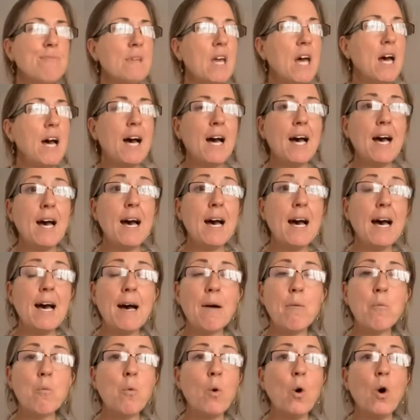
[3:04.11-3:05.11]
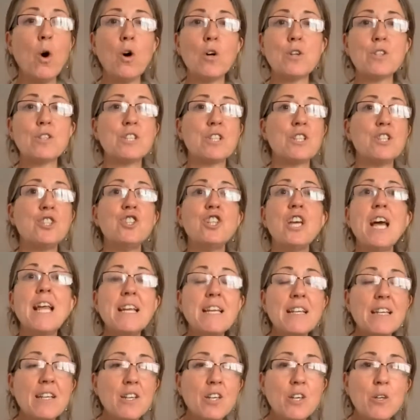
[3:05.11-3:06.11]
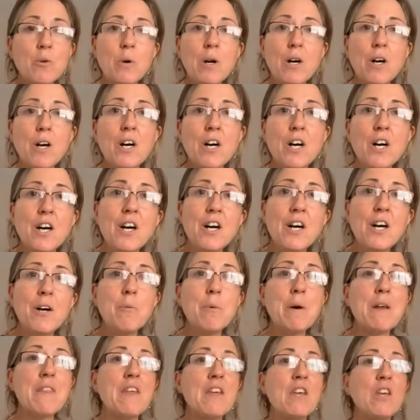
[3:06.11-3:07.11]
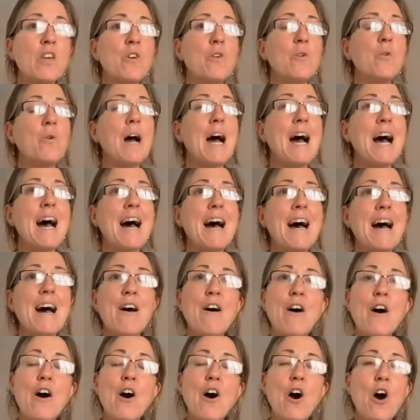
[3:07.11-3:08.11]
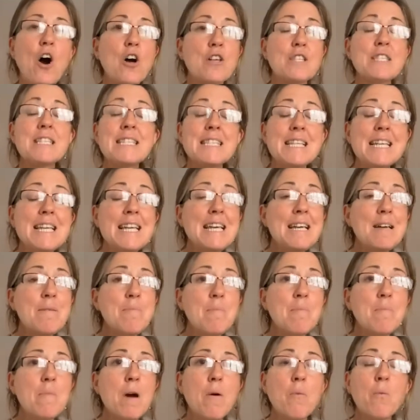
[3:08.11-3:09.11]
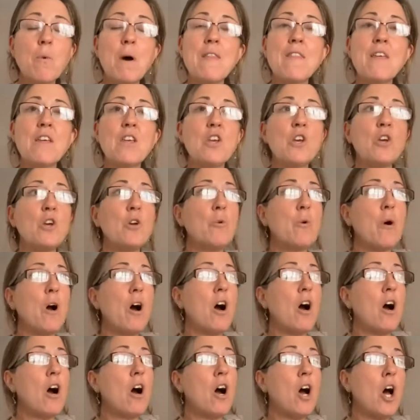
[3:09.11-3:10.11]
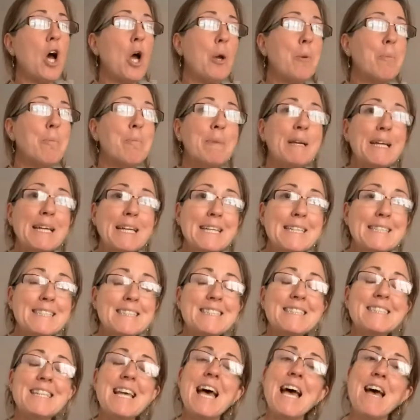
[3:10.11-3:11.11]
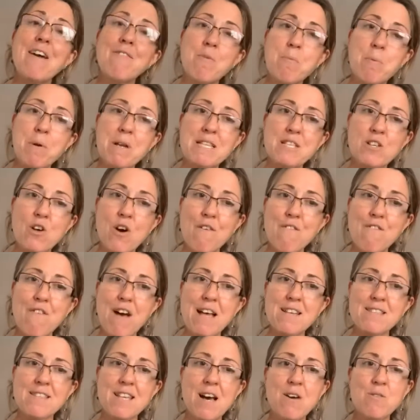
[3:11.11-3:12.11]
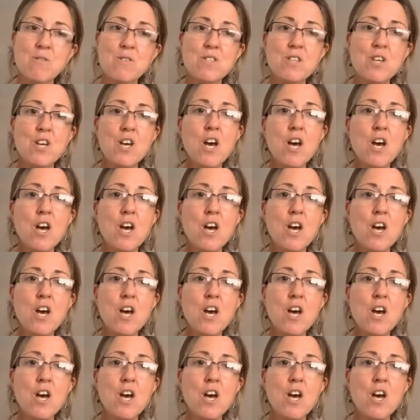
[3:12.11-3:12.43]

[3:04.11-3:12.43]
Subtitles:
what gender you are, whether you are slim, whether you are obese. Everybody's got fat cells.